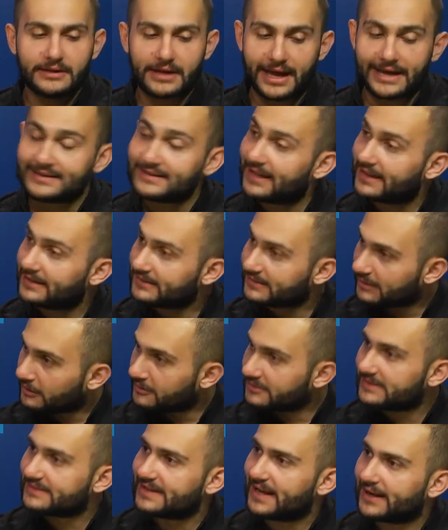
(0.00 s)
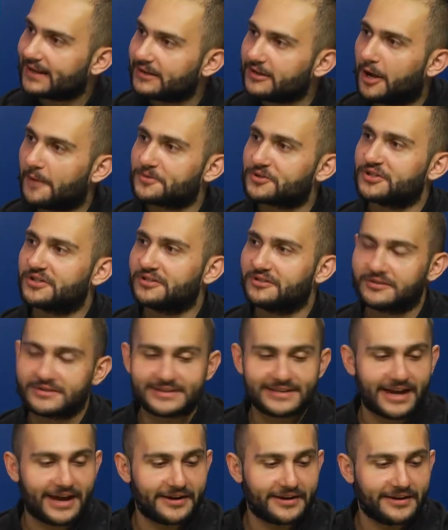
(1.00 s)
And then now the second option you
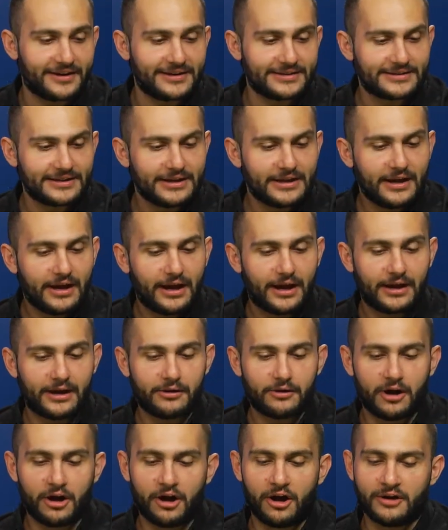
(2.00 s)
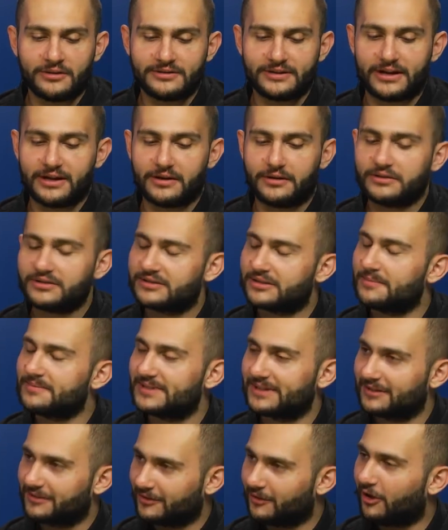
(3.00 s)
said is around
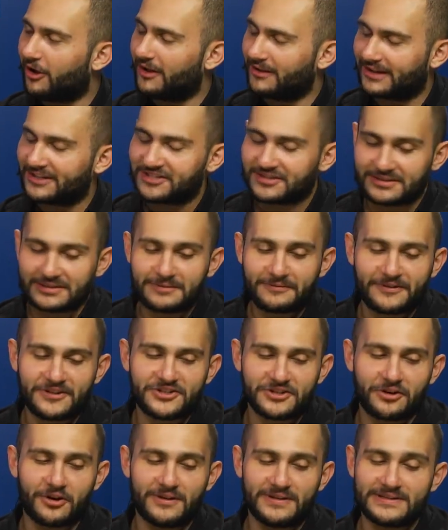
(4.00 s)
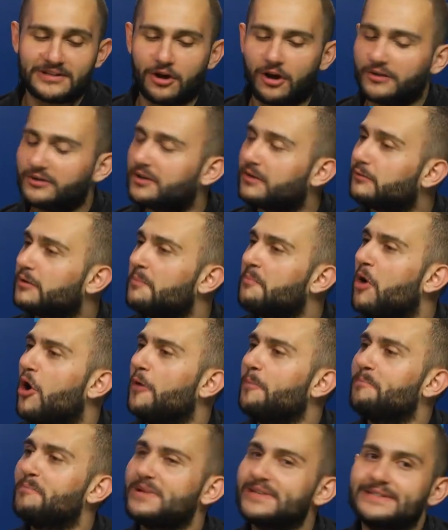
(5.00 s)
something called, actually the feature is called the
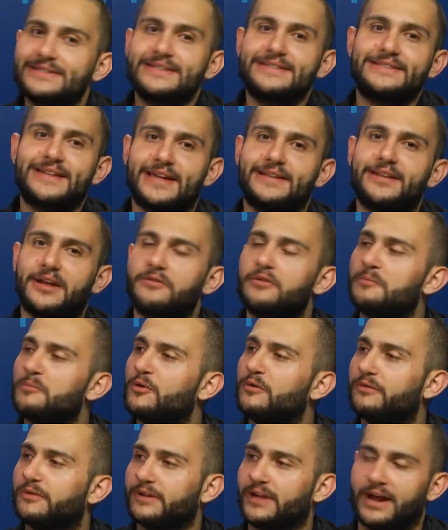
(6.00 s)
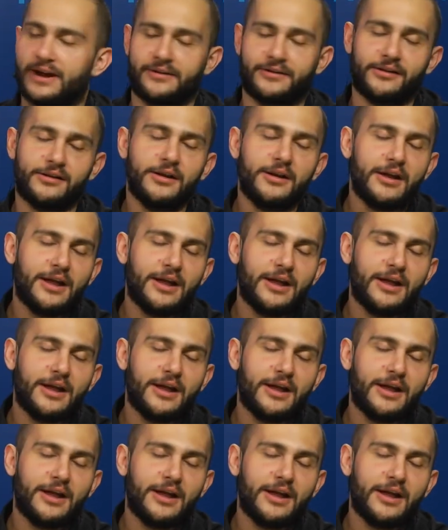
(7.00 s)
remote business data removal, Erdal.